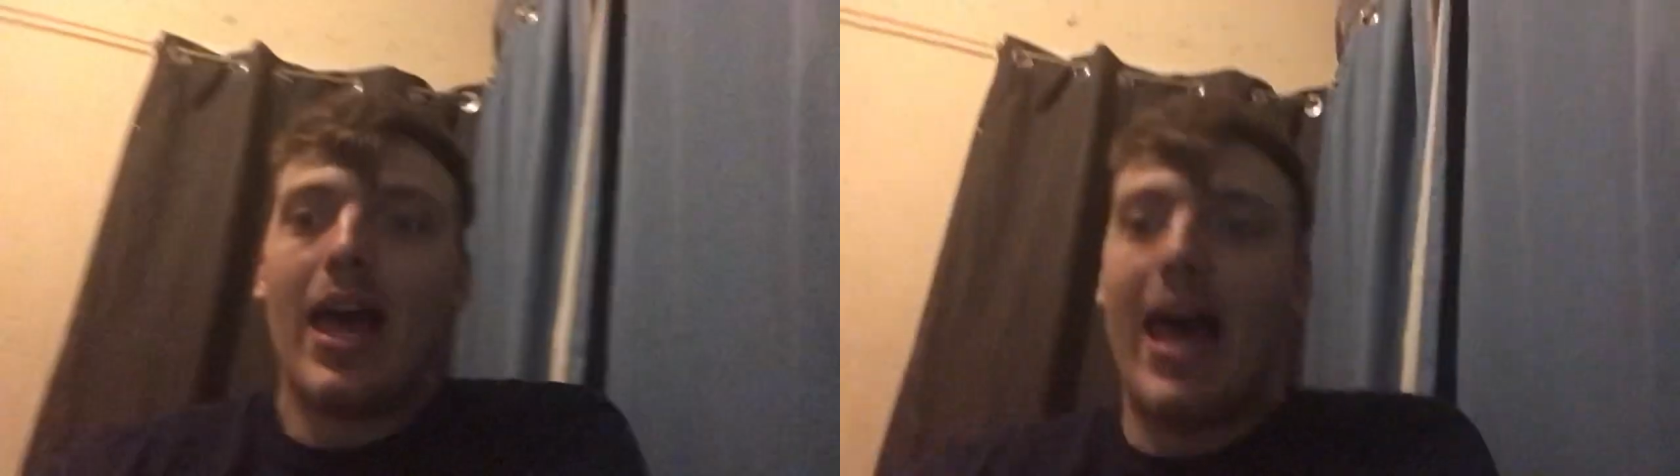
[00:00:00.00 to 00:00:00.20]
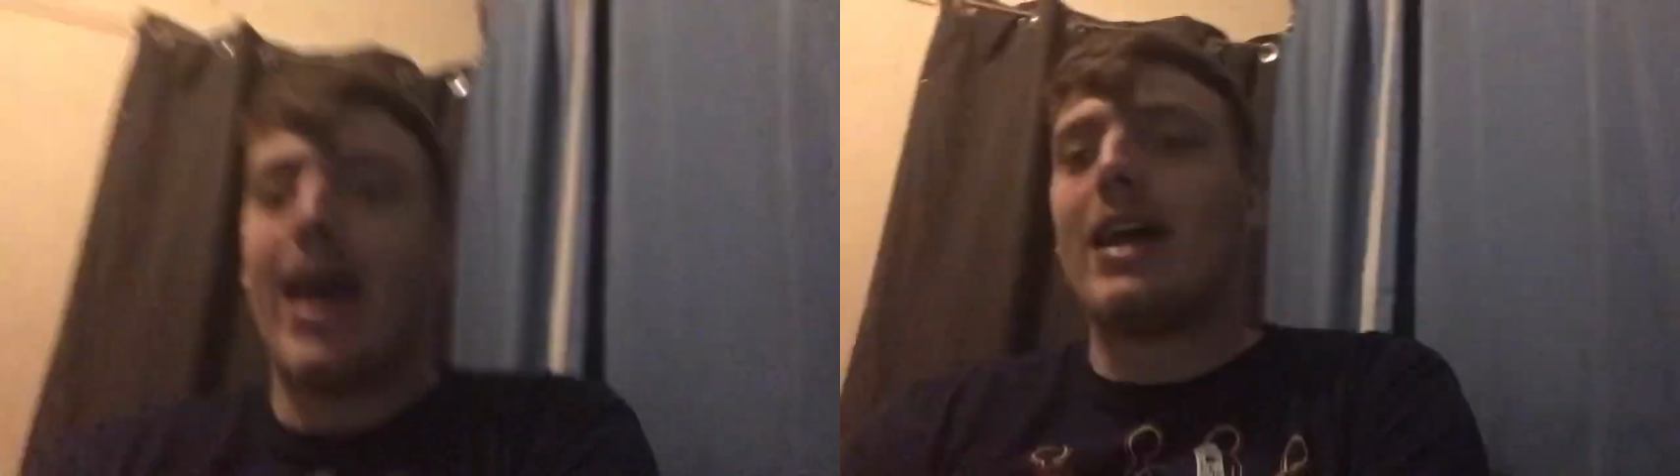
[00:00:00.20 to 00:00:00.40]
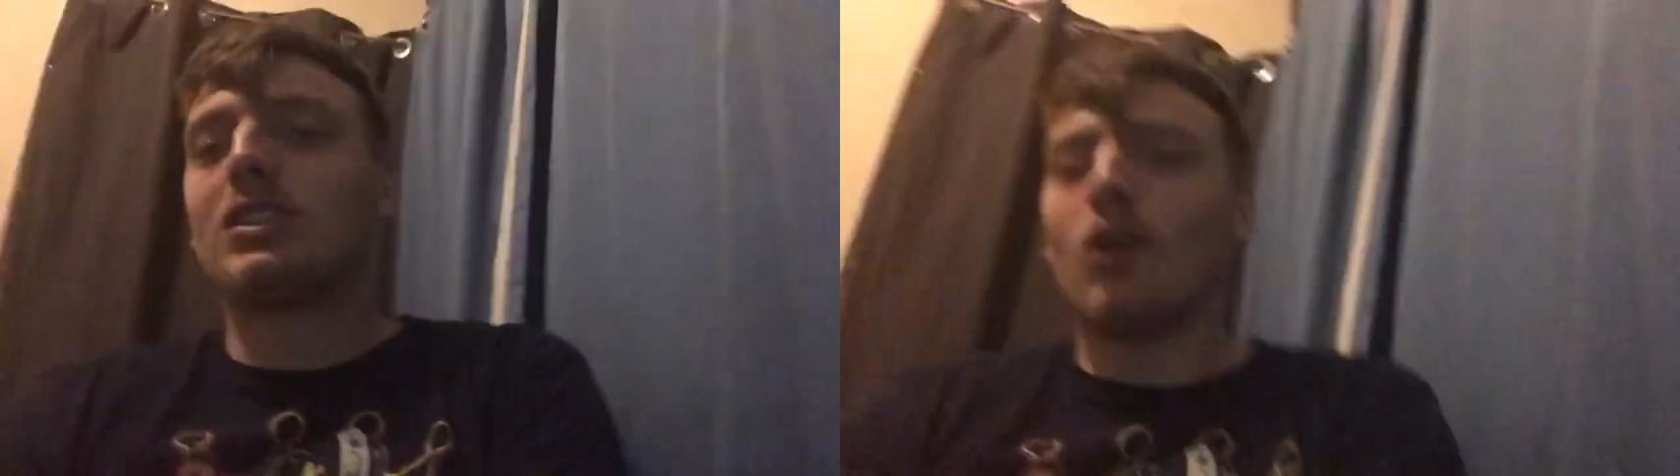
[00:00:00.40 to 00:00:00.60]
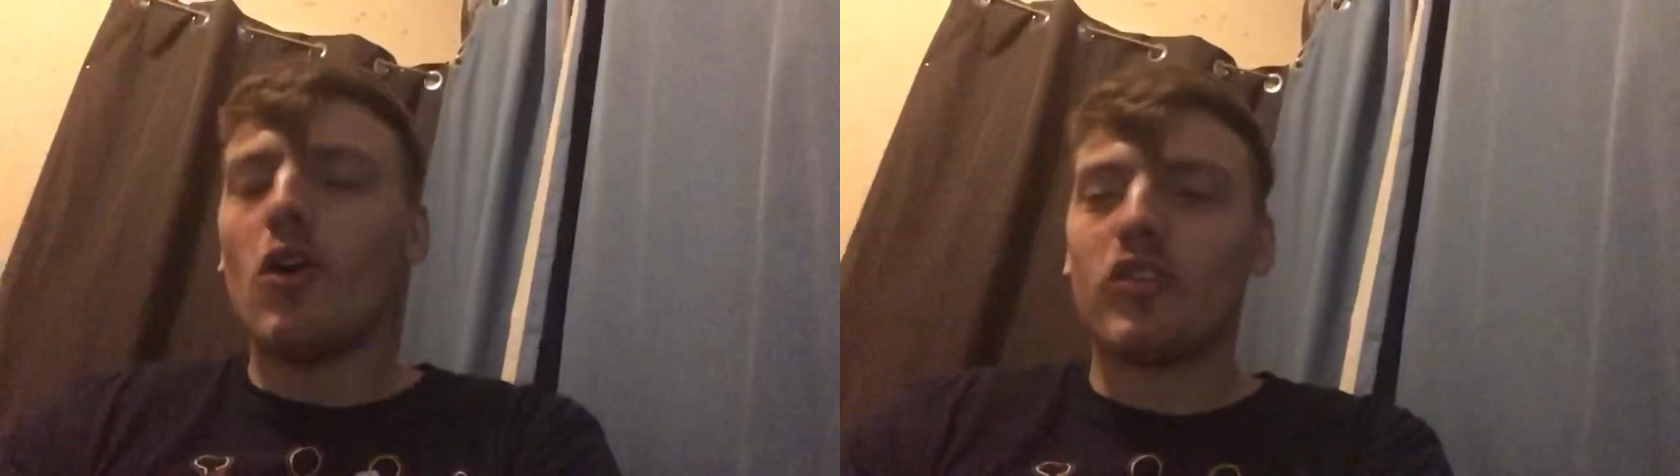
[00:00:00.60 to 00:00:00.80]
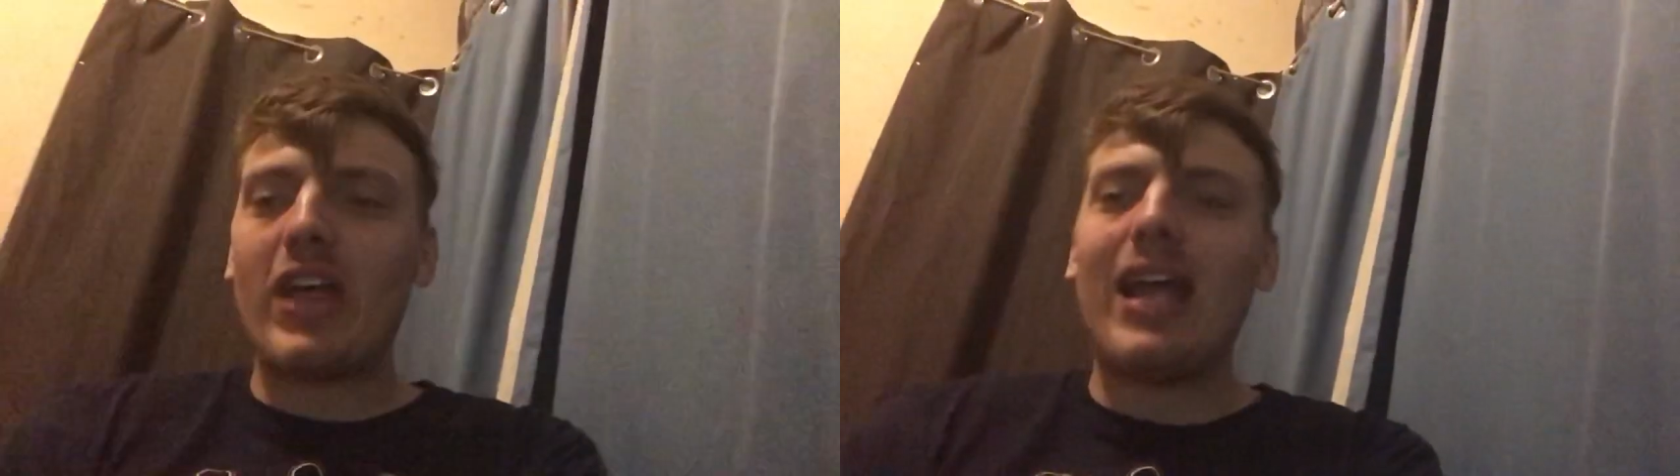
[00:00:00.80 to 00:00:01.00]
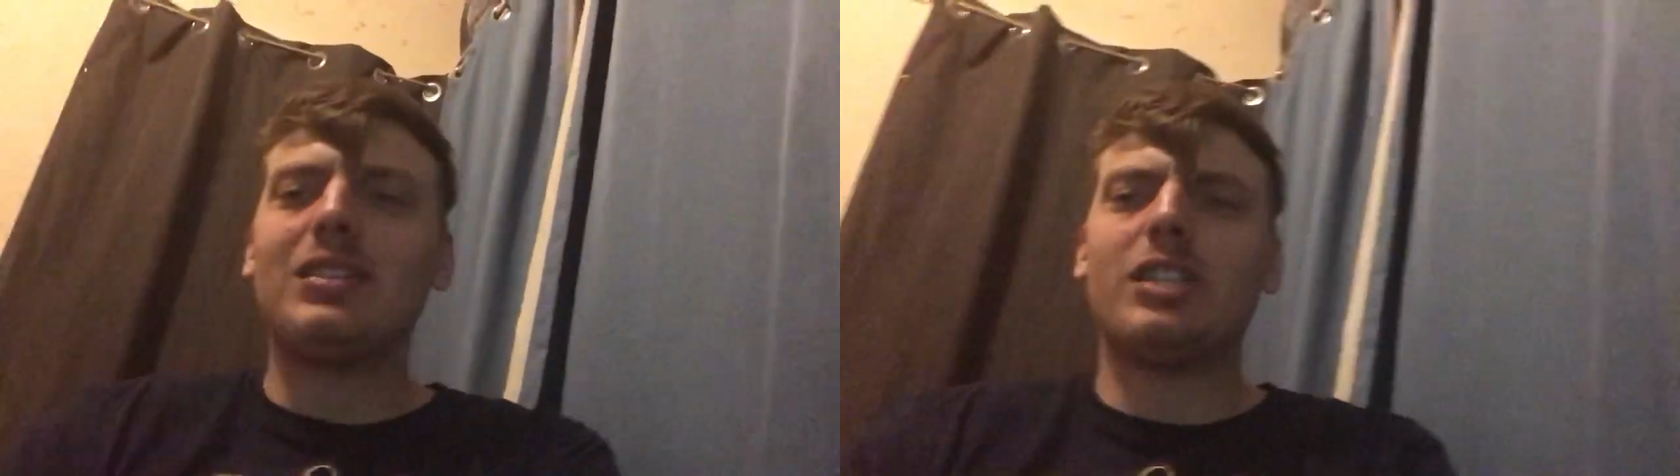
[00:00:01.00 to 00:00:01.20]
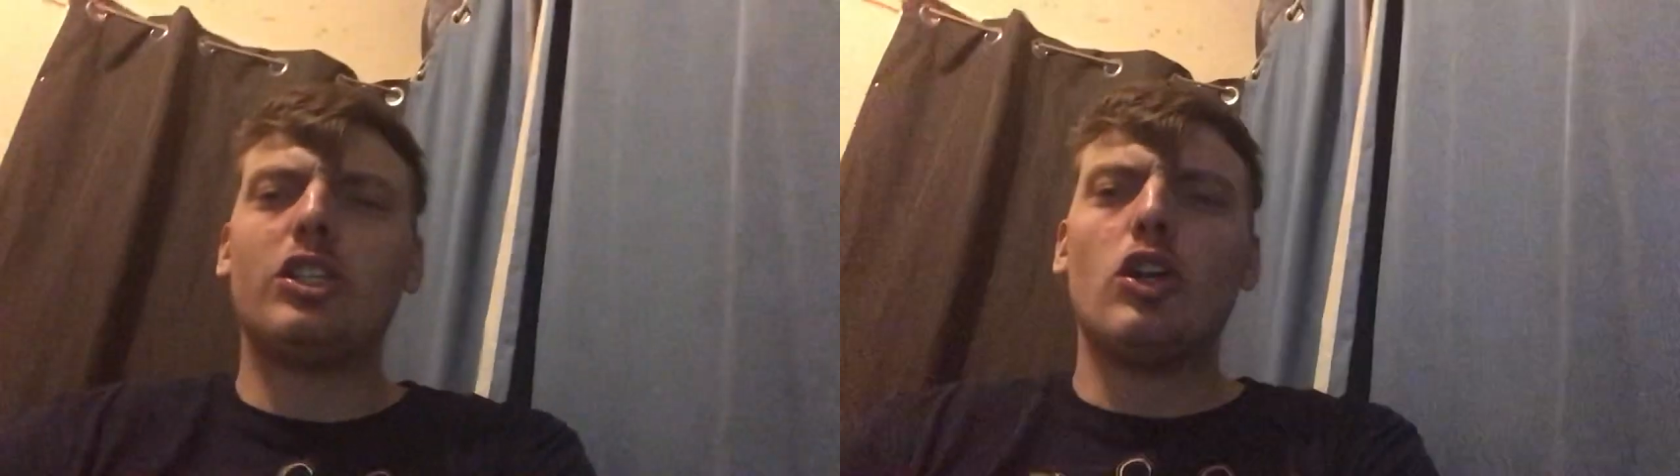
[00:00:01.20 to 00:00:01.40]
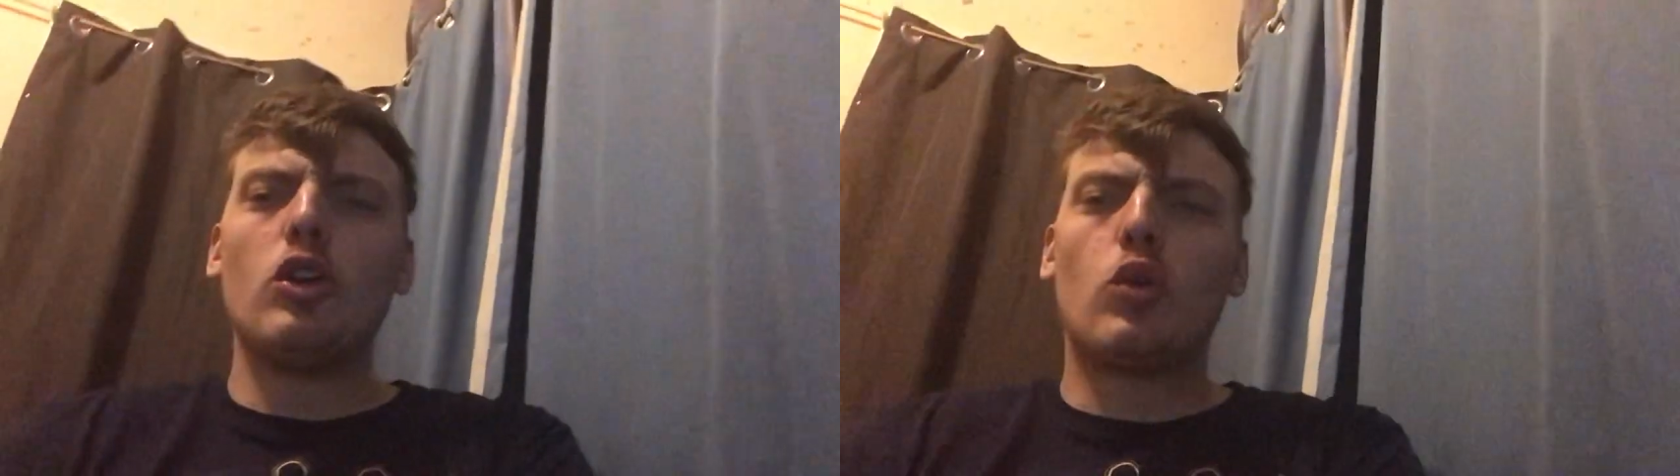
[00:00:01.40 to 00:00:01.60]
and it's all thanks to
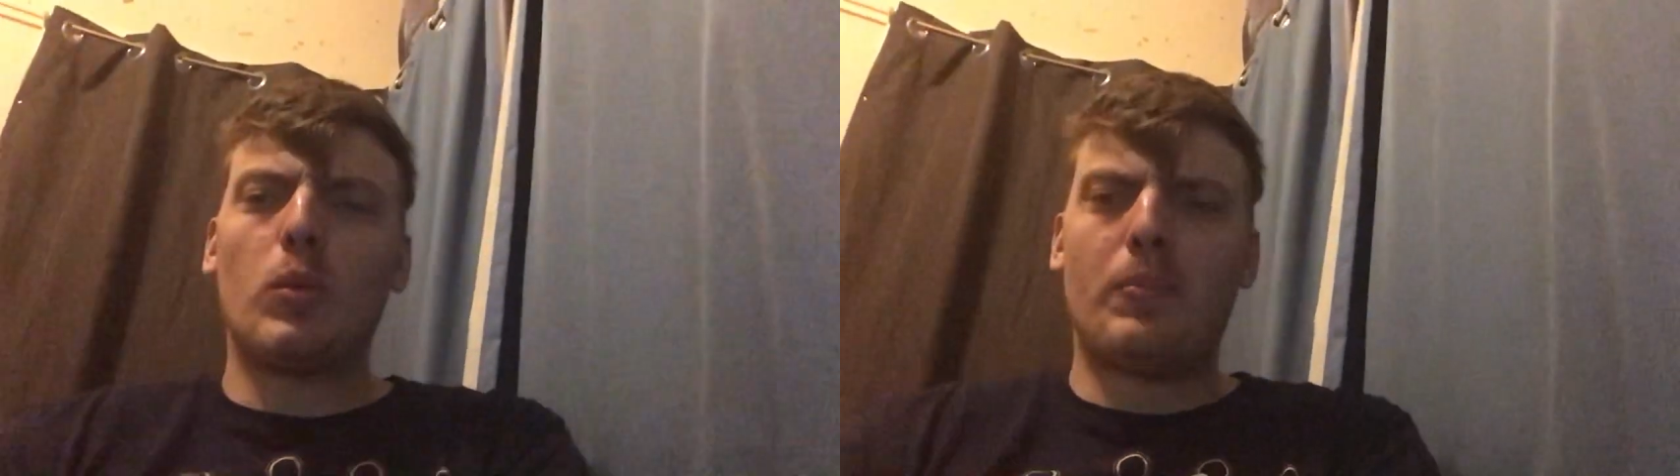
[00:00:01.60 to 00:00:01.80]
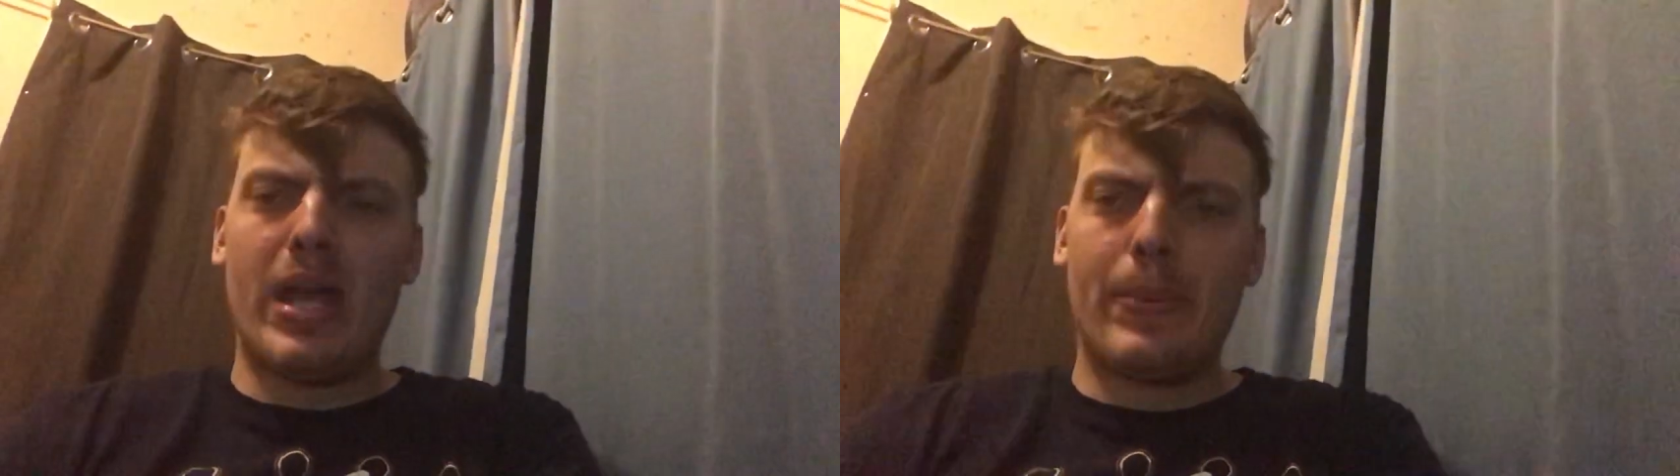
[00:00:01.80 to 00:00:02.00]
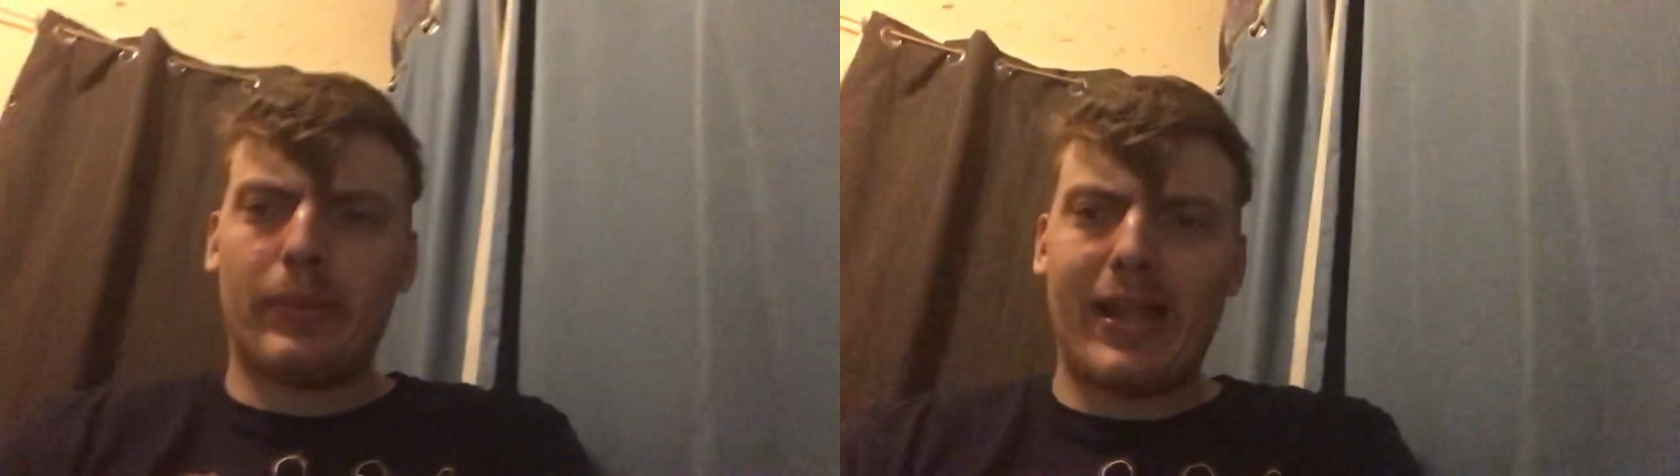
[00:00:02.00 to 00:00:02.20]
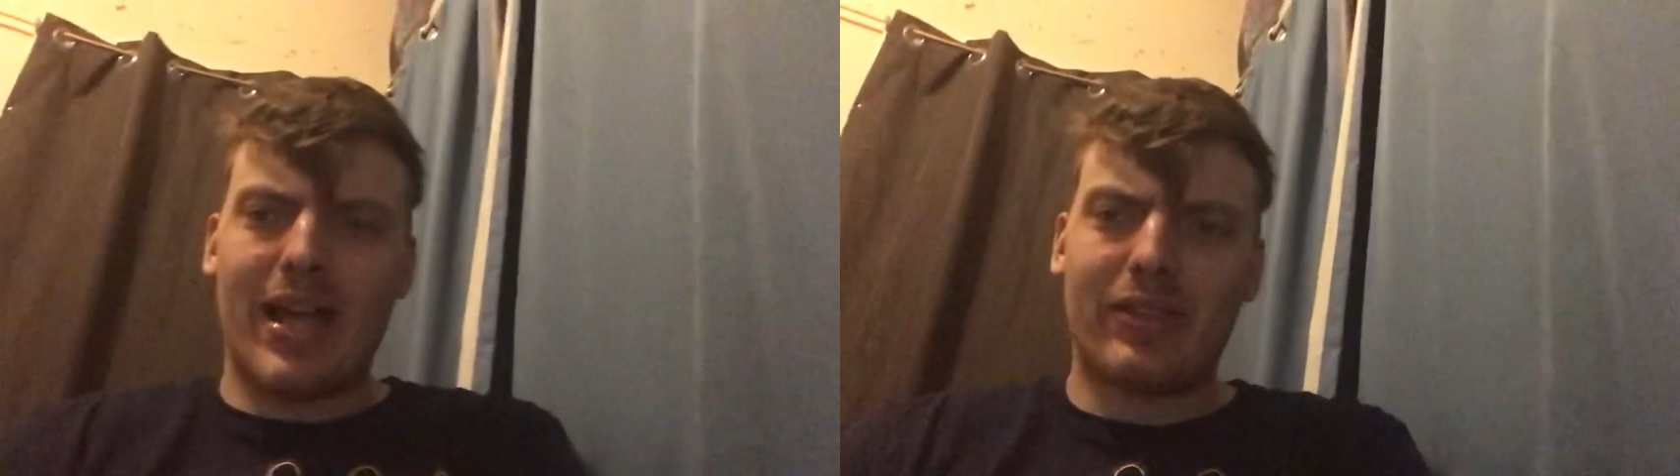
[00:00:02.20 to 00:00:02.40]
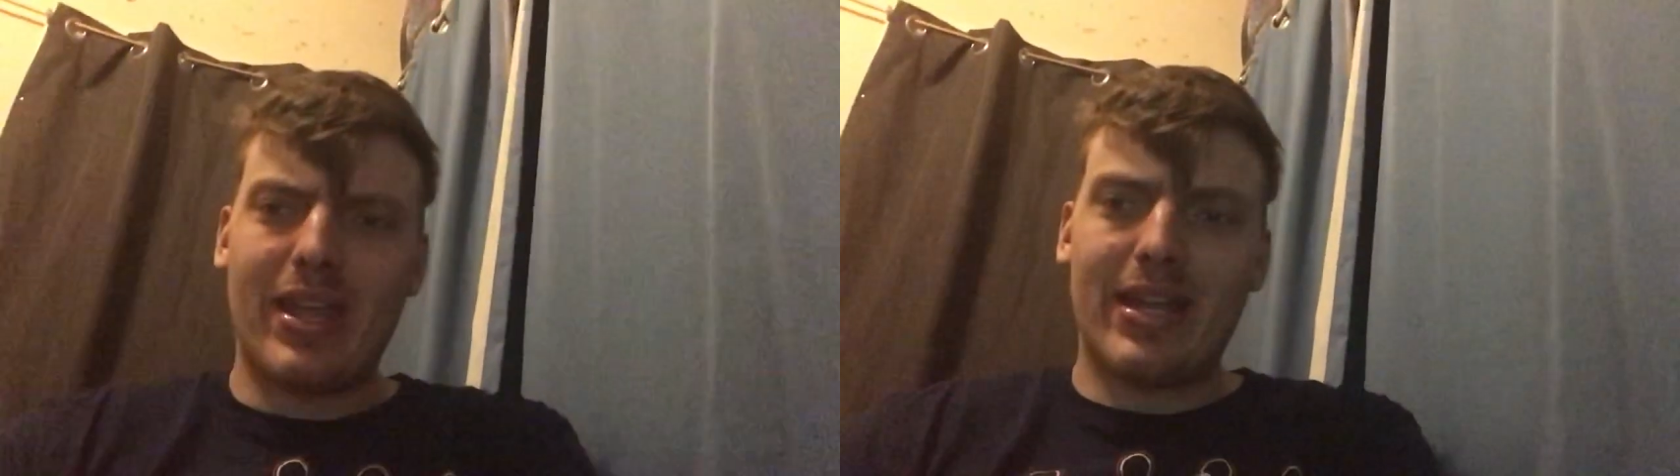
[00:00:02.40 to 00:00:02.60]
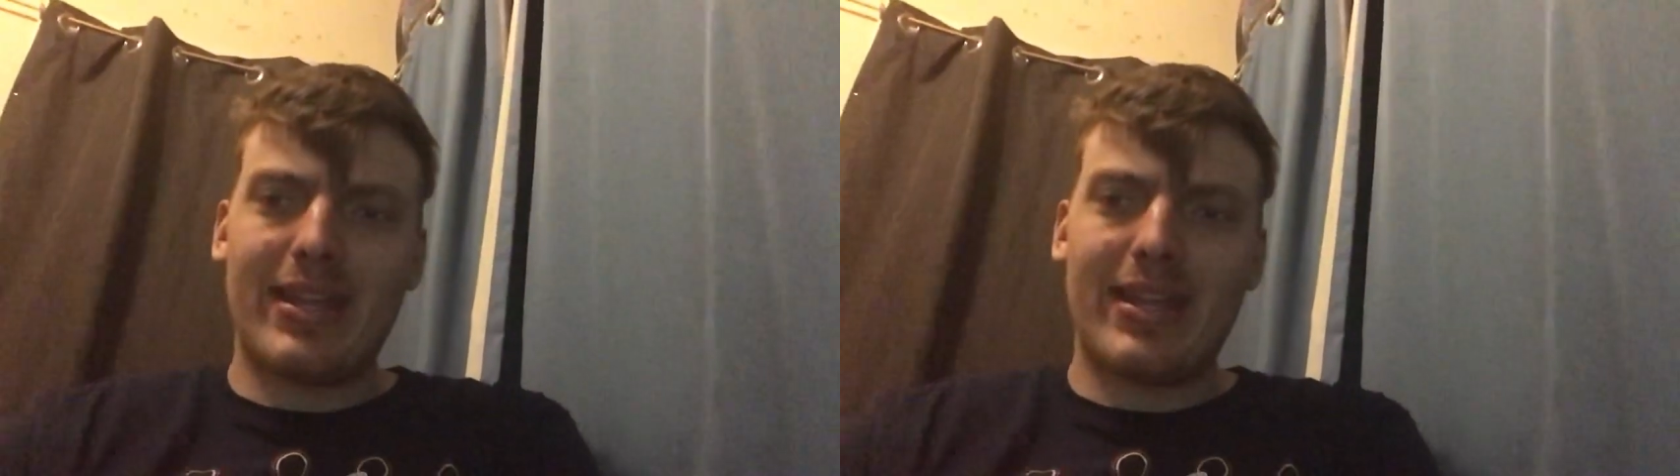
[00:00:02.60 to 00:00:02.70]
you good people out there.